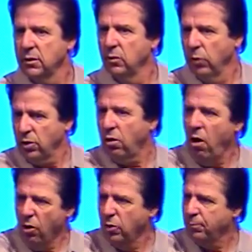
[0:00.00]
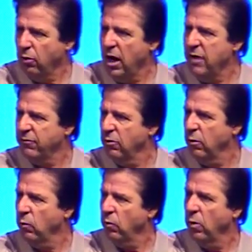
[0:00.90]
We're called to pray
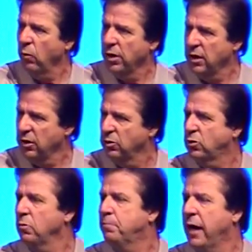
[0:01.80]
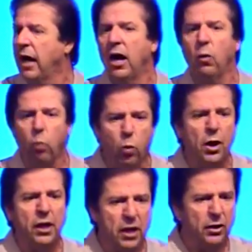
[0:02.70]
for one another, to bear
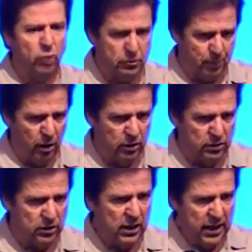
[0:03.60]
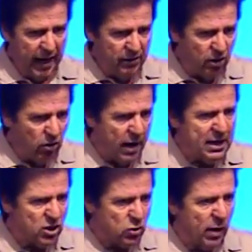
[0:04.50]
one another's burdens. And the
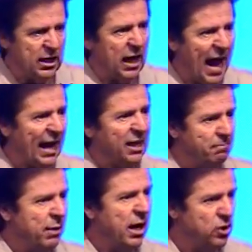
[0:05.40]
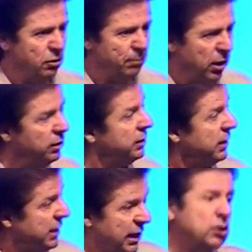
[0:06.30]
greatest way that I can bear your burden
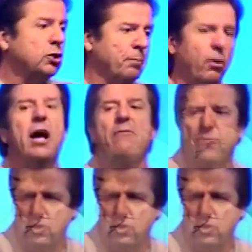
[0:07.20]
is to pray for